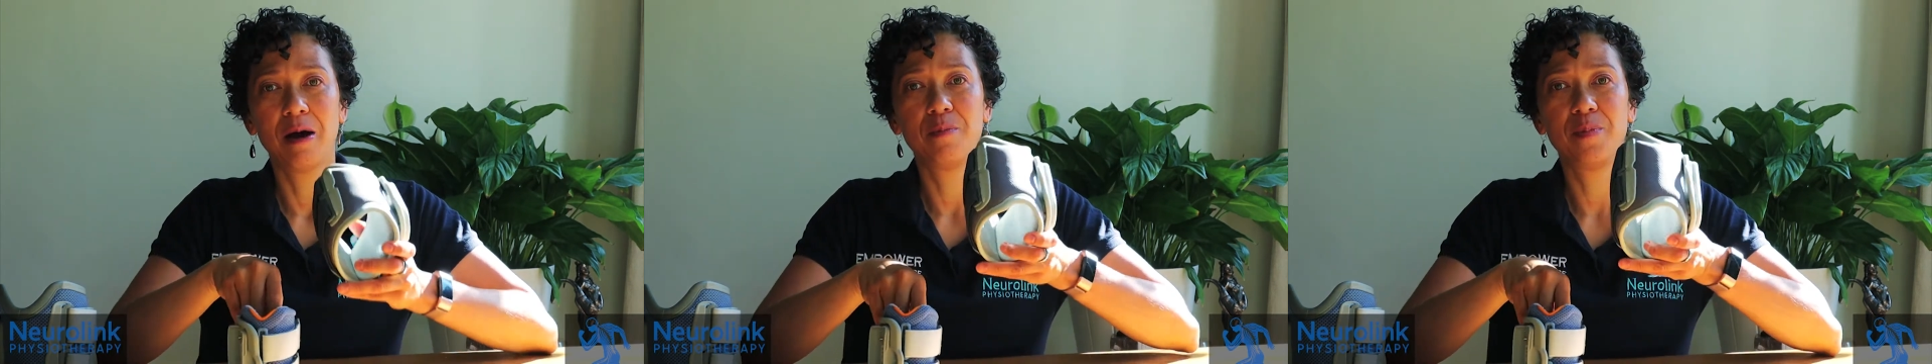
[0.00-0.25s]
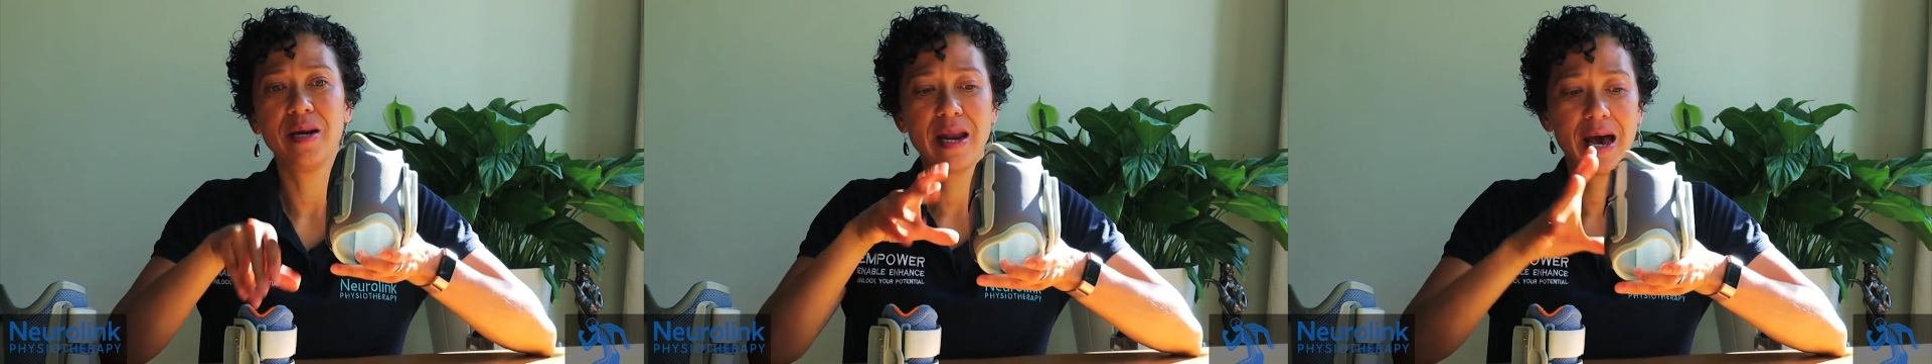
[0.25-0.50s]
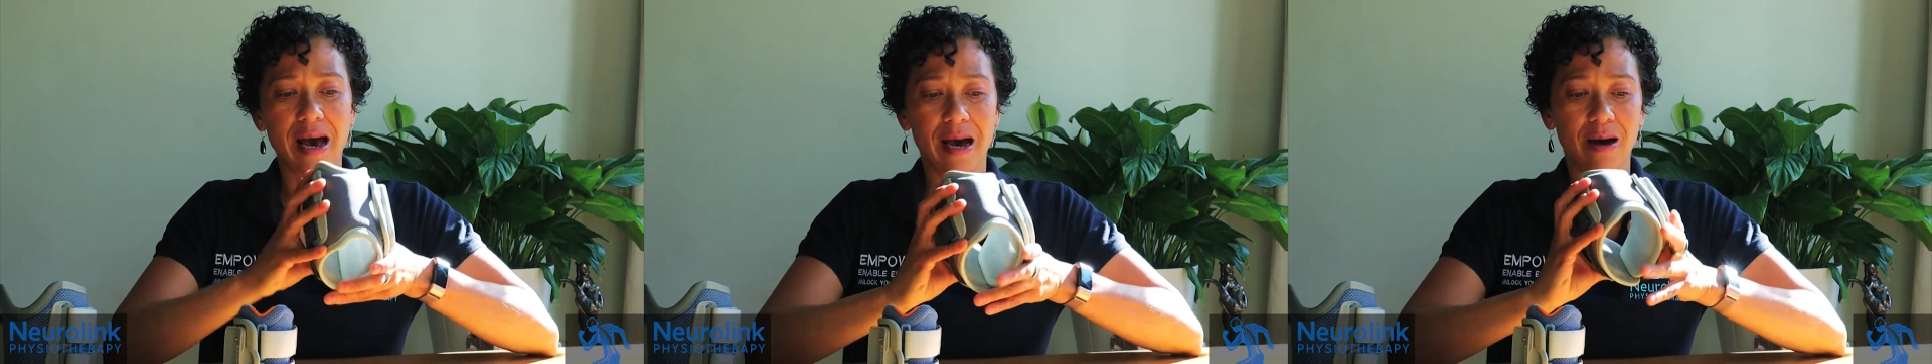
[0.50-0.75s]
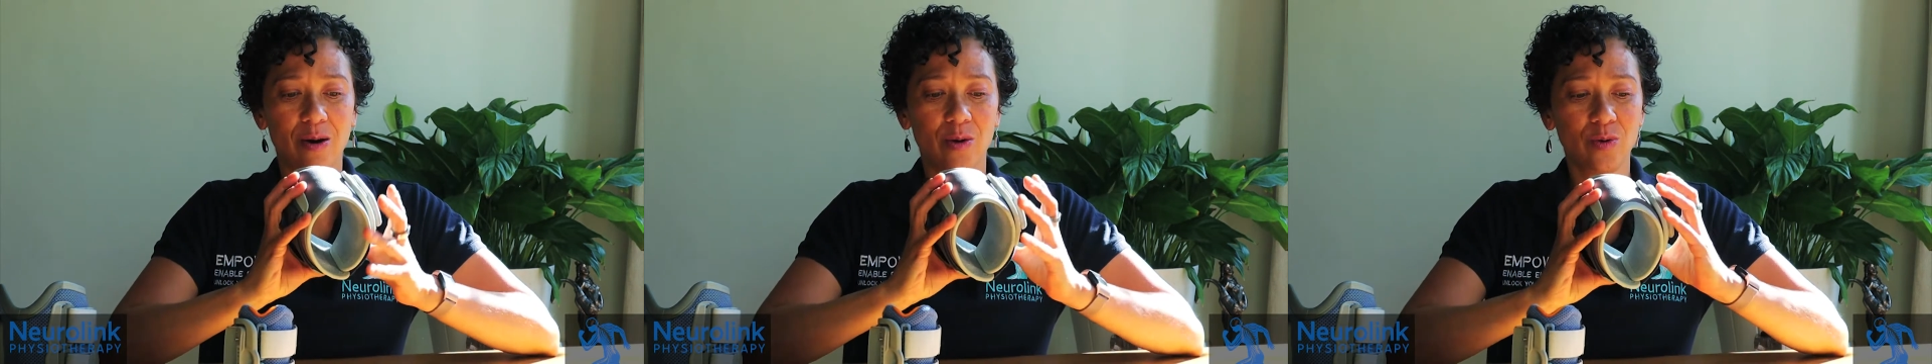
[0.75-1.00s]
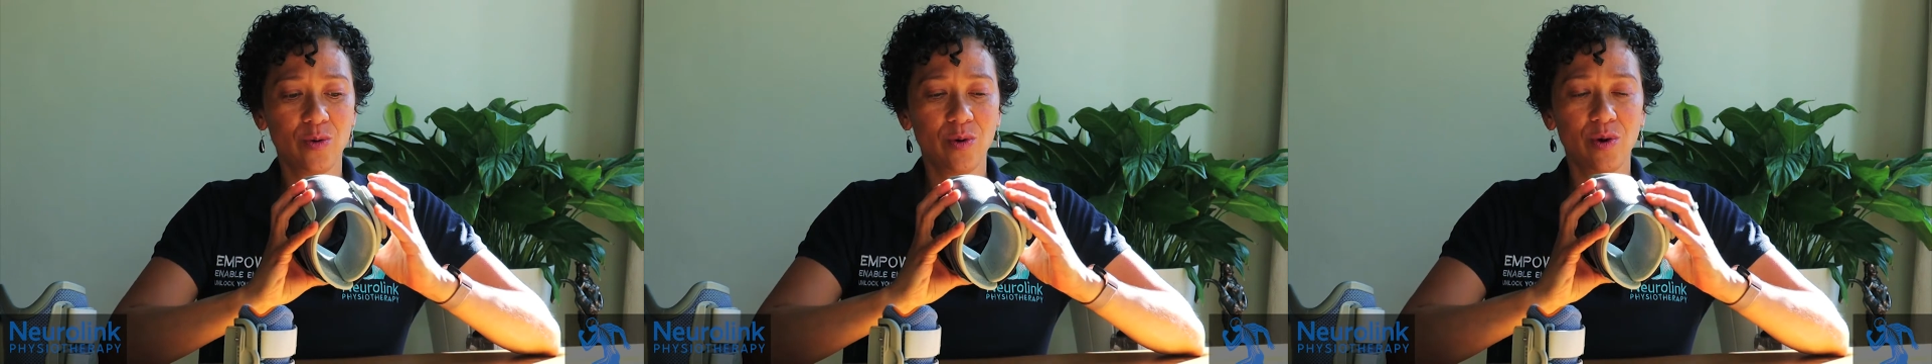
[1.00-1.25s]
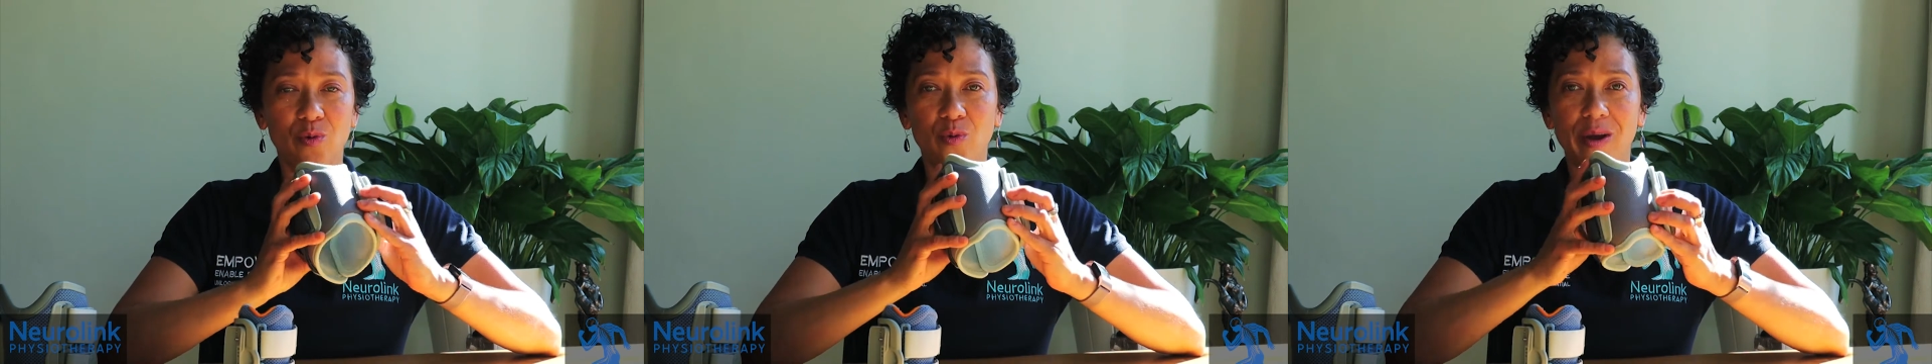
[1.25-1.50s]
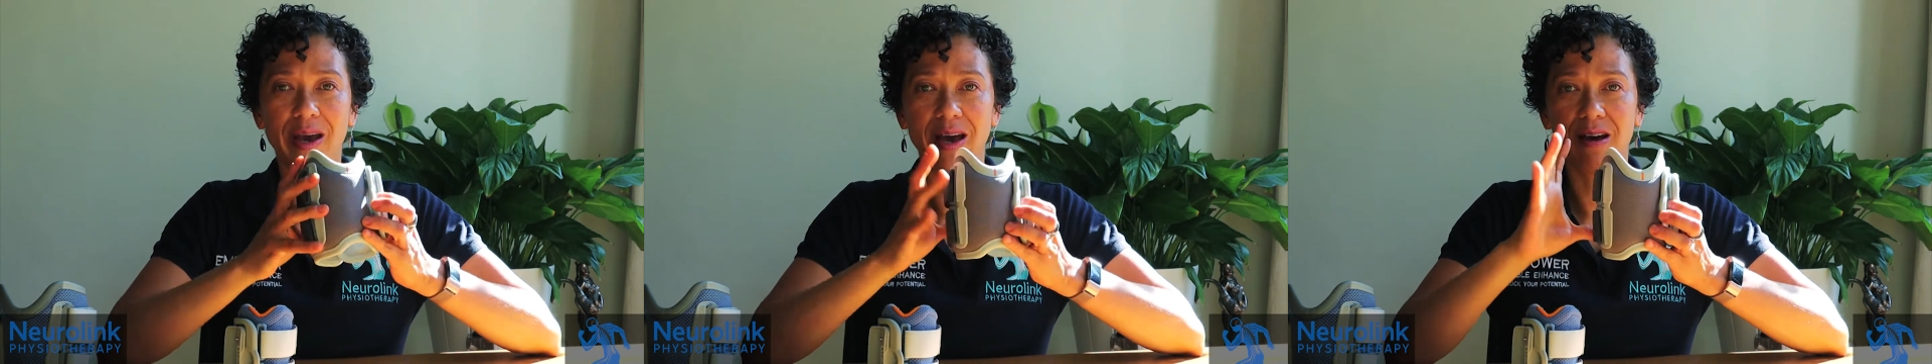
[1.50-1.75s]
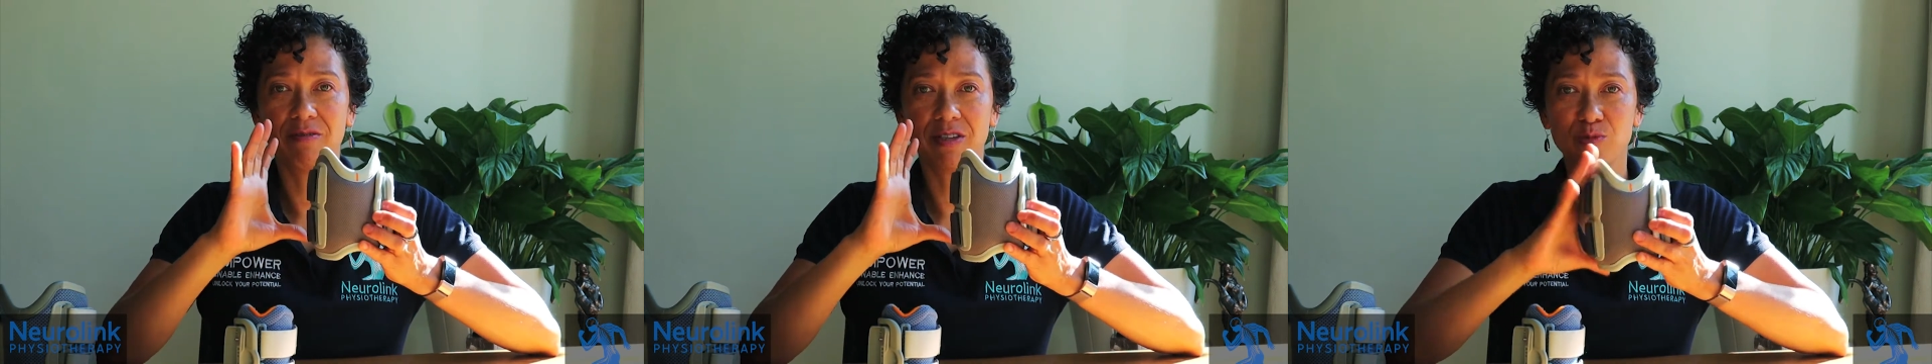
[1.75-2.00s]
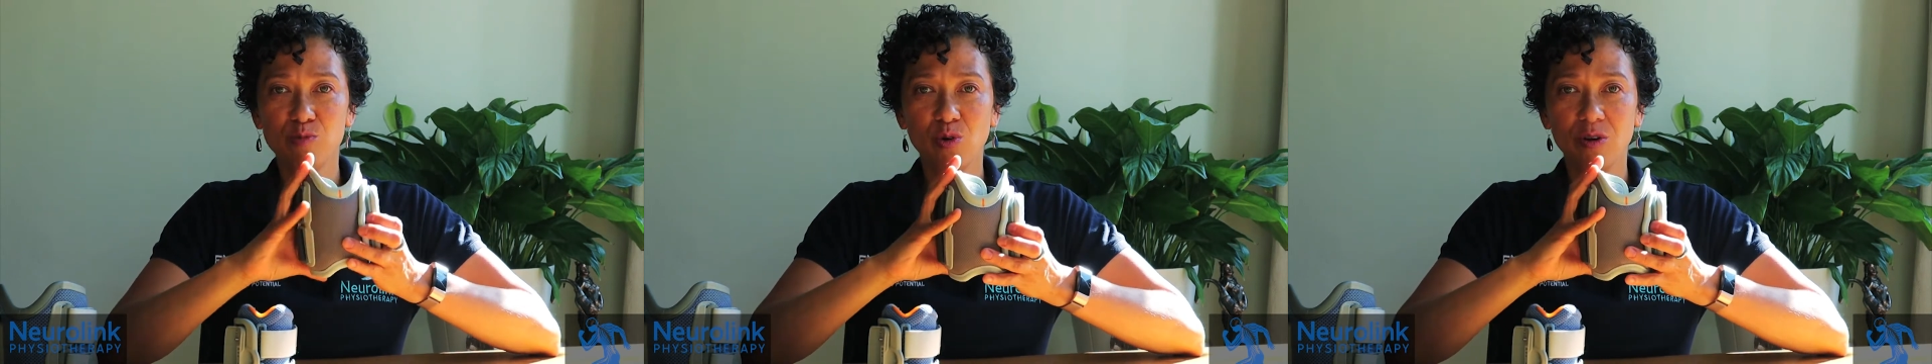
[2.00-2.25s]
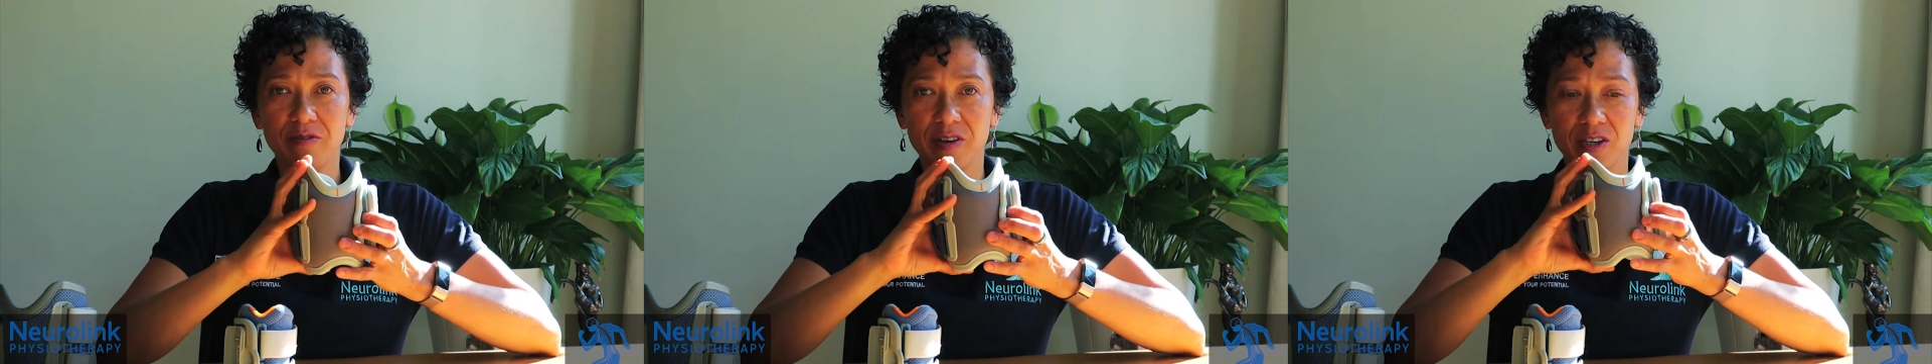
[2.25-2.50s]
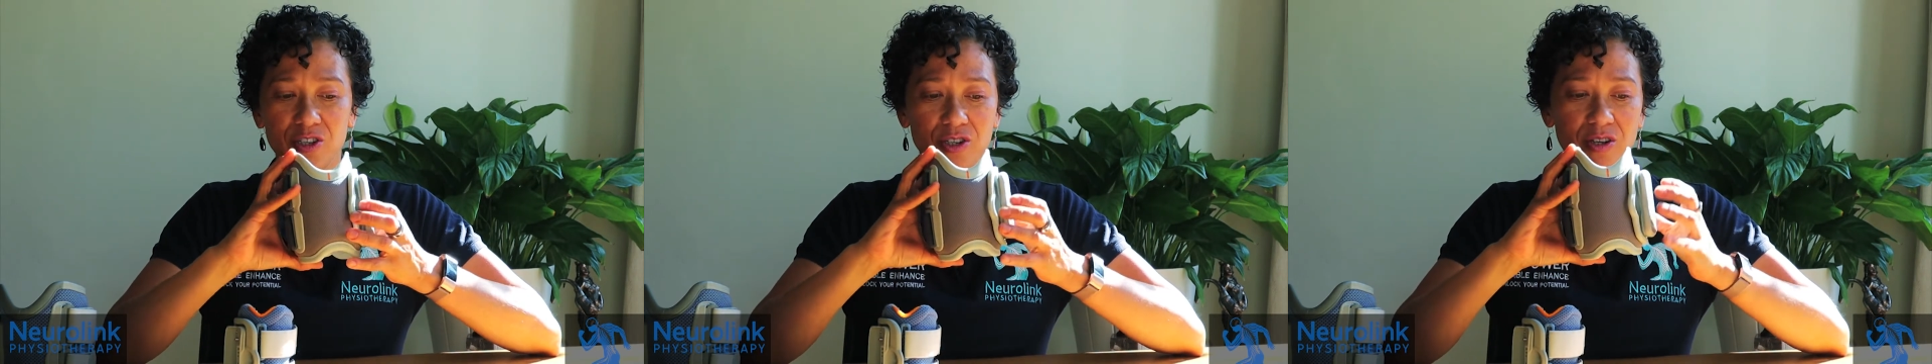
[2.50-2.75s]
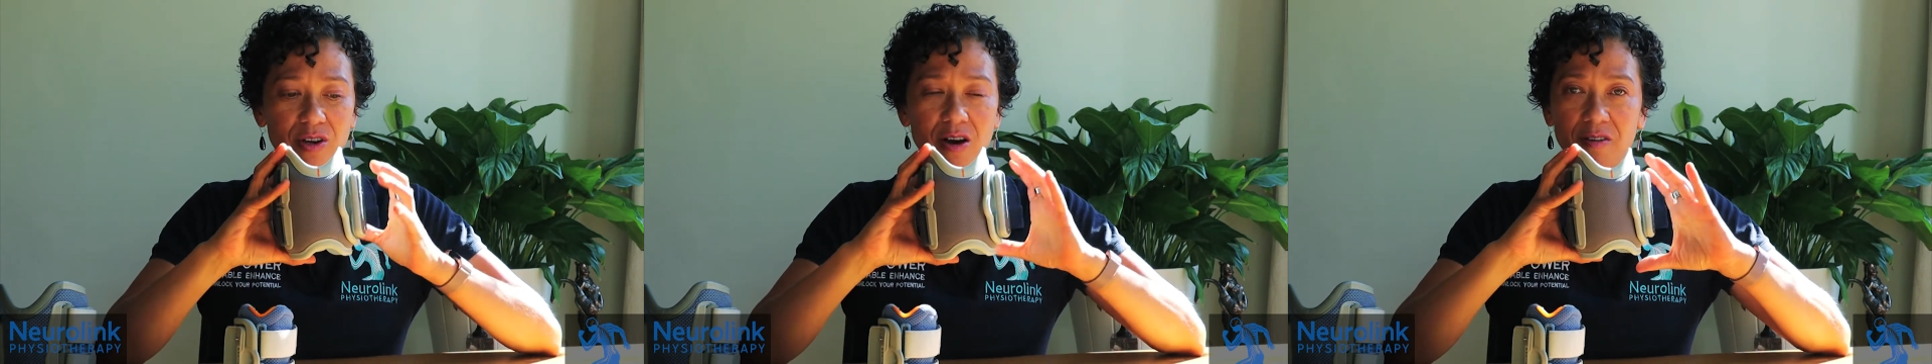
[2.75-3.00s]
but now we have a smaller version